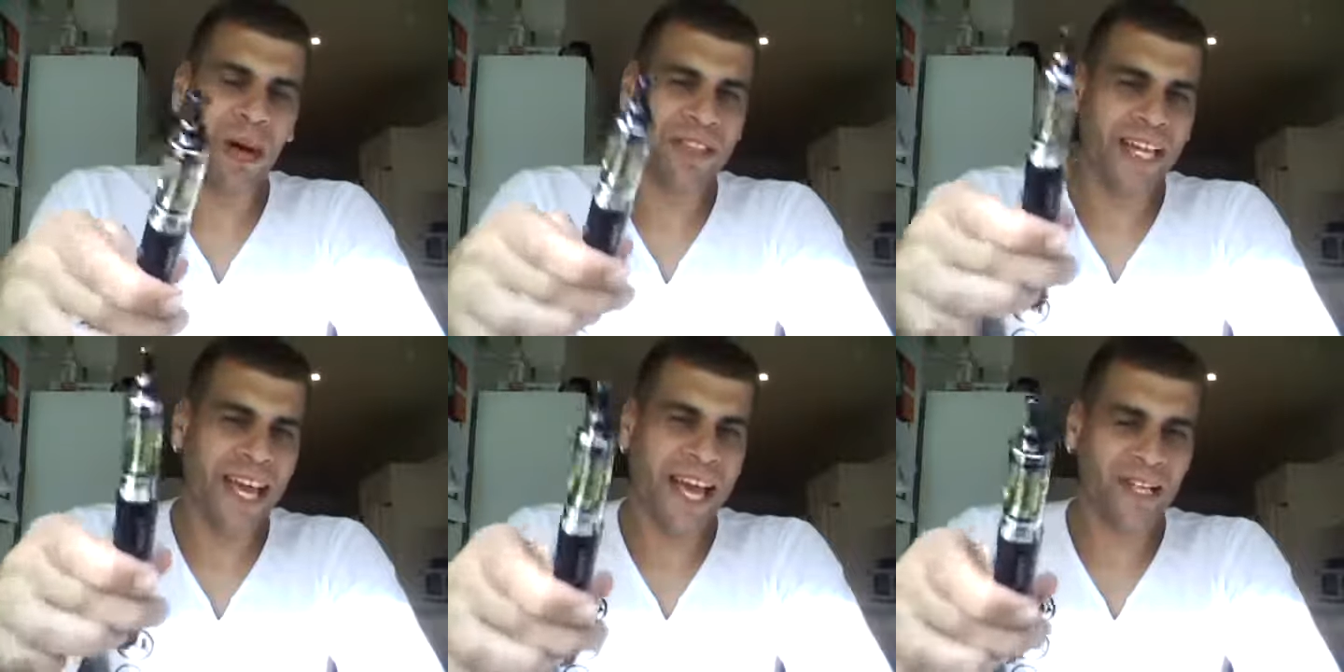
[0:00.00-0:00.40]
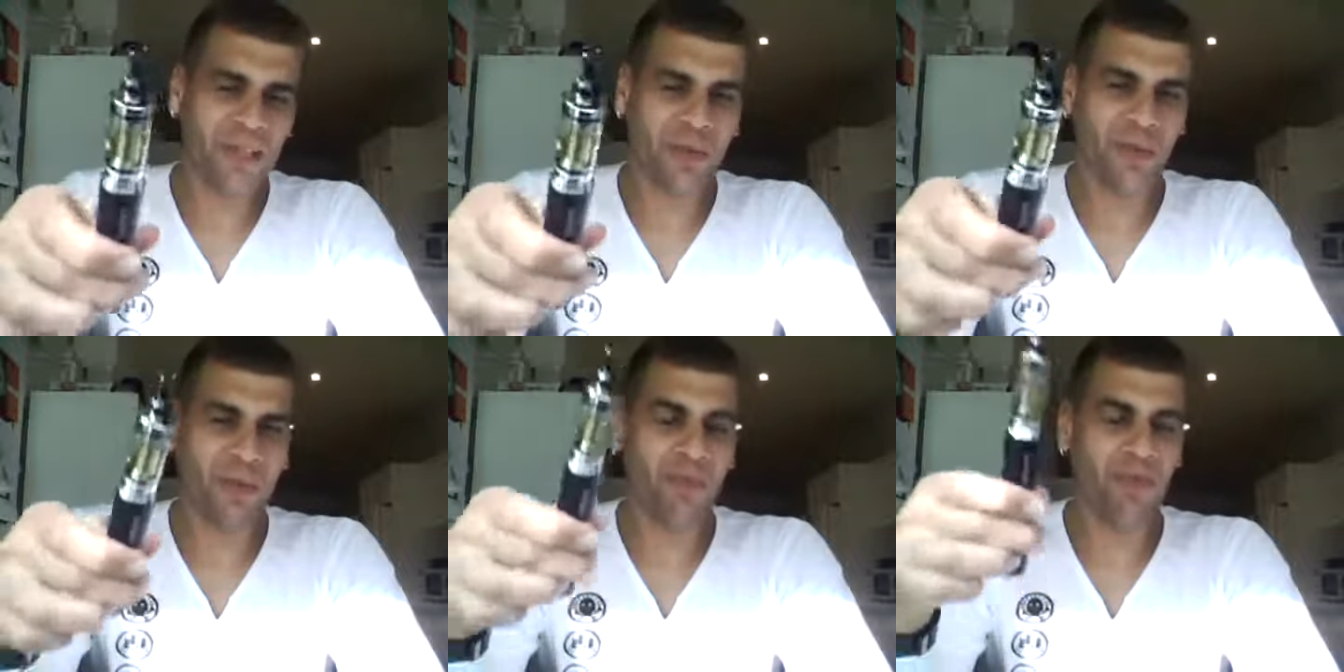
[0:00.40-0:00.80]
but the
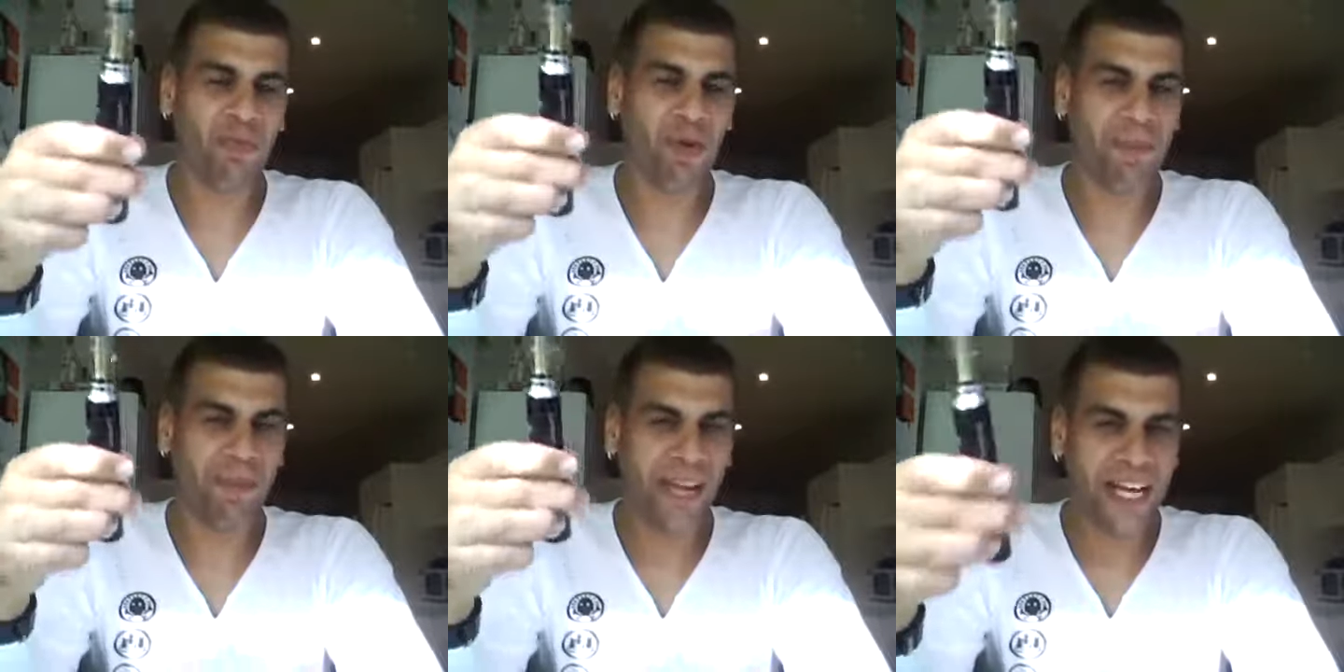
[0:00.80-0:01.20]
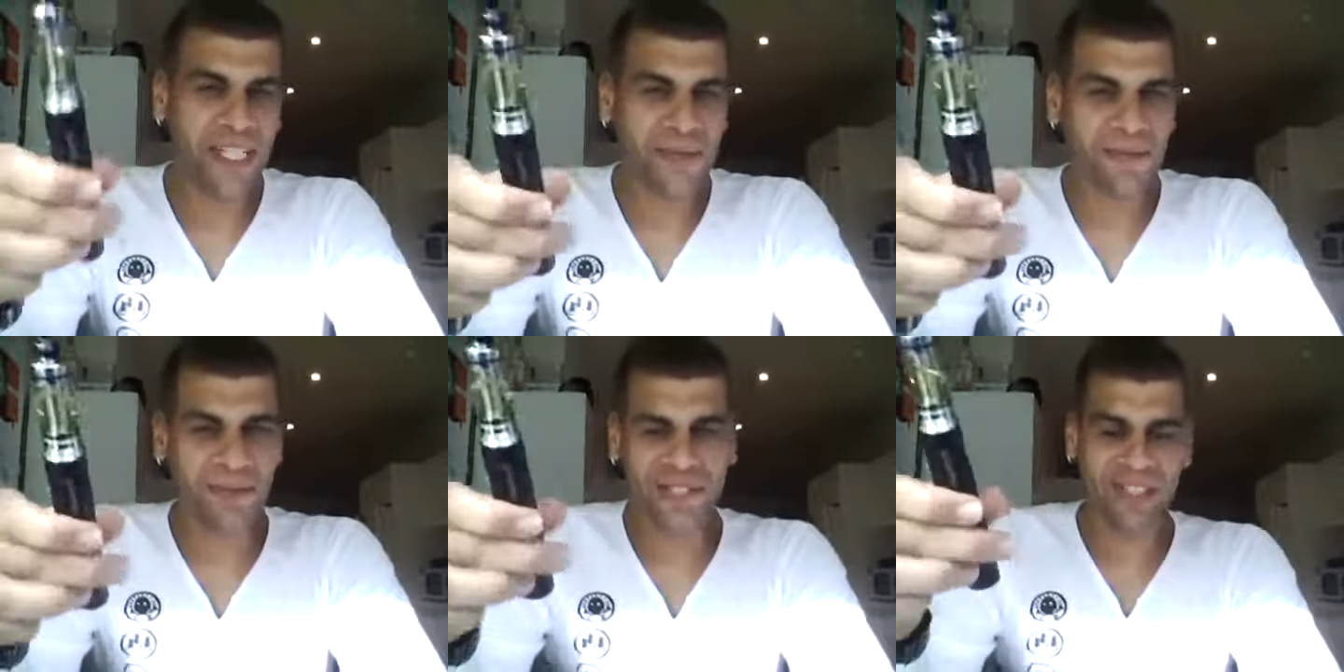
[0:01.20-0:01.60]
actual
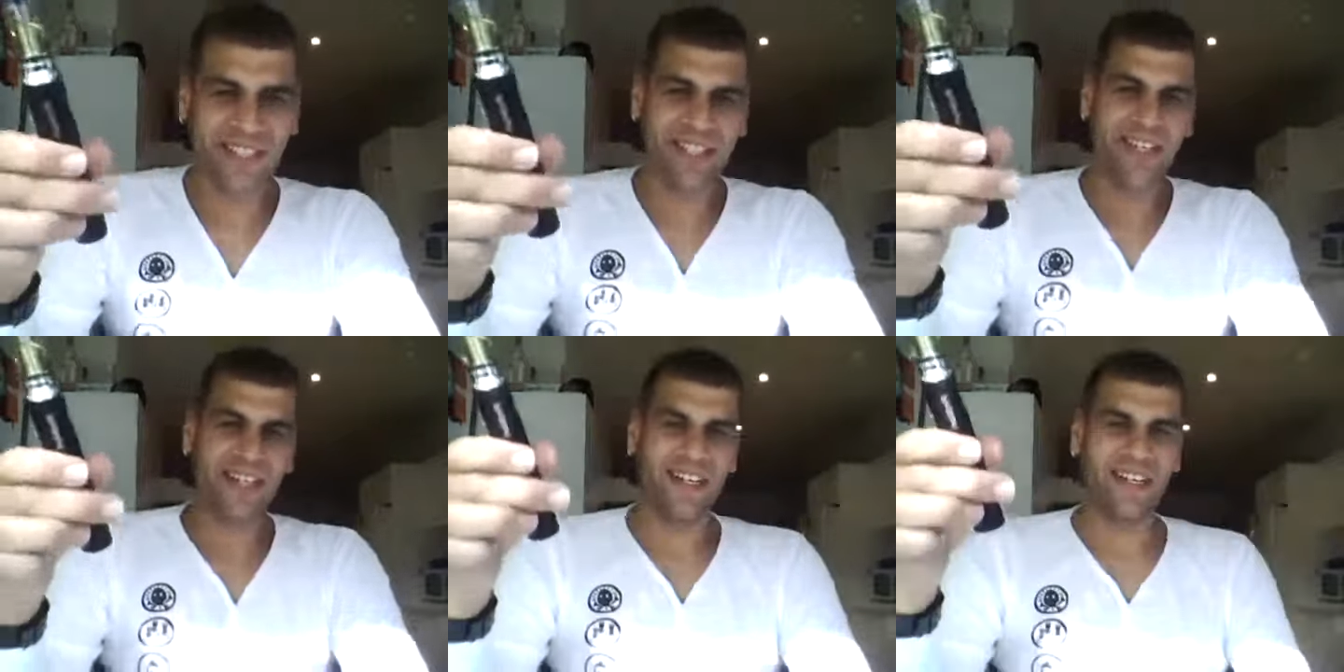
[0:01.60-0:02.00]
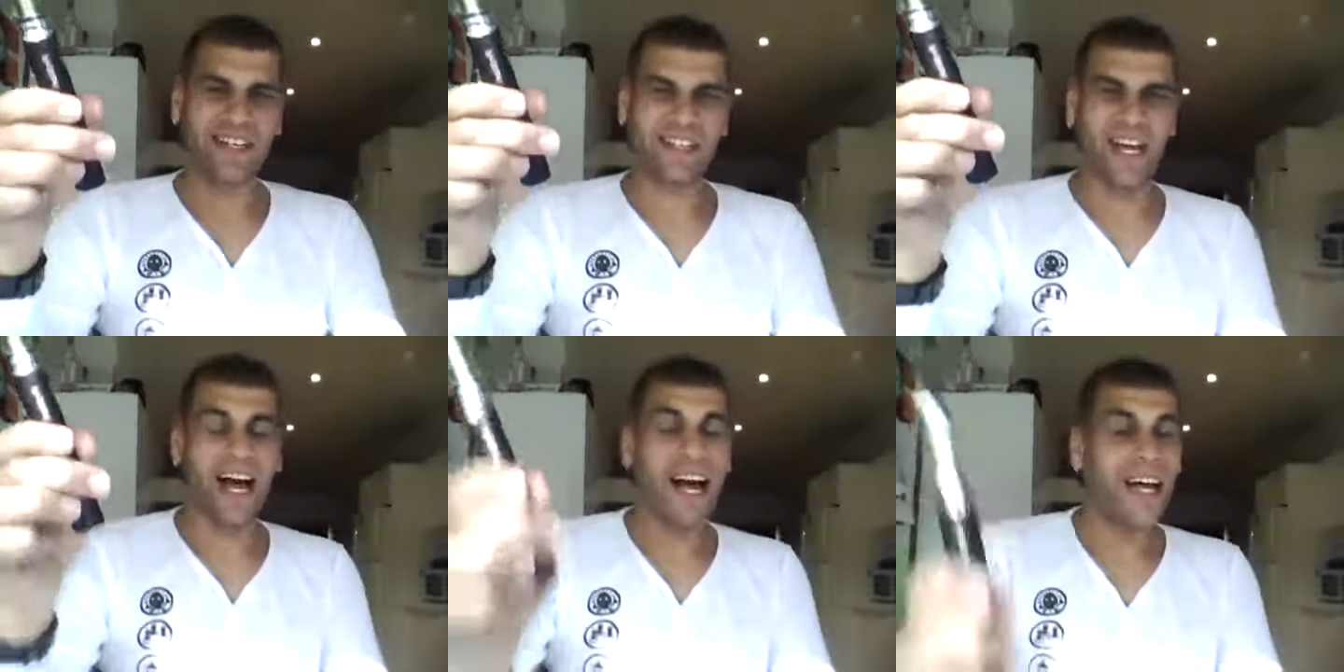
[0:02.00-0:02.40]
replacement
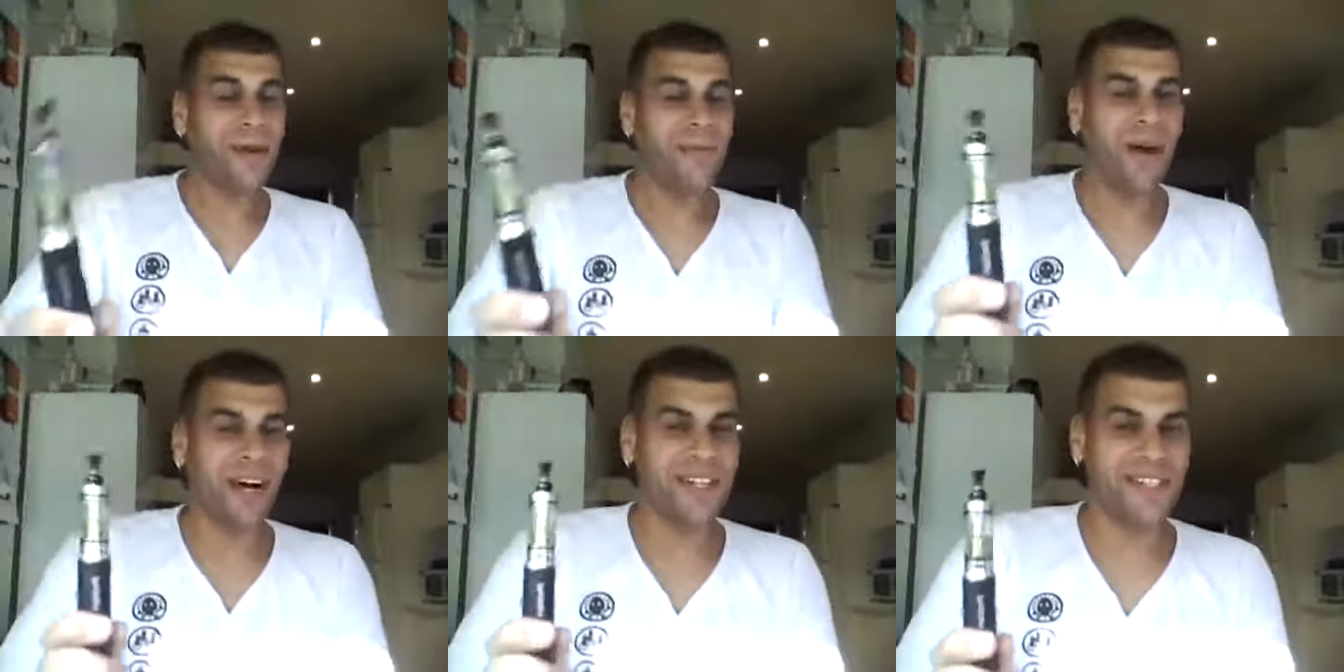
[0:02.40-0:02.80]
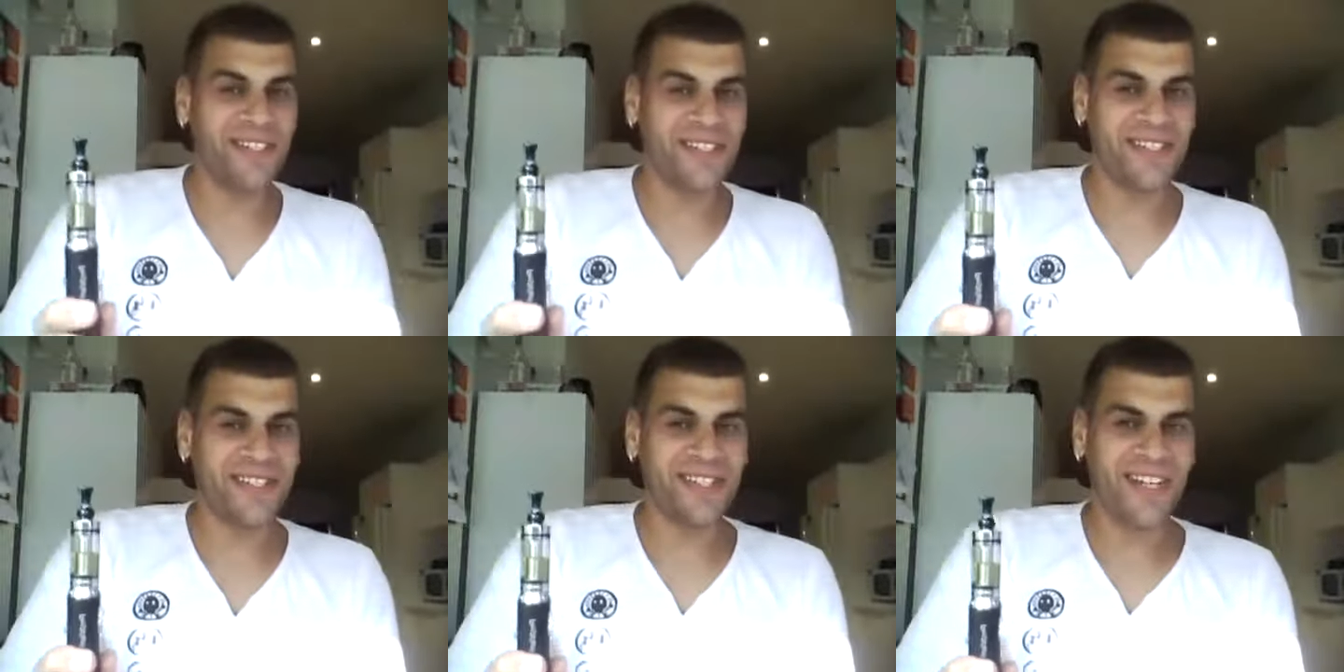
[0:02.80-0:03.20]

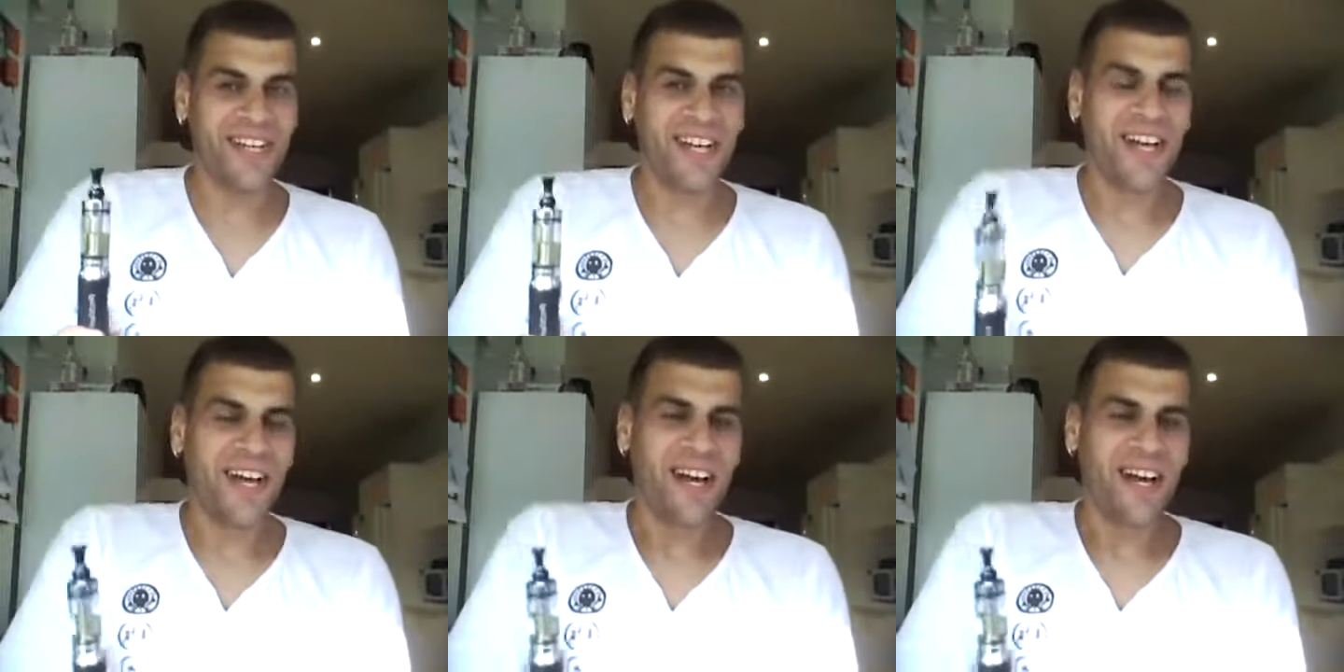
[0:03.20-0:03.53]
cartomizers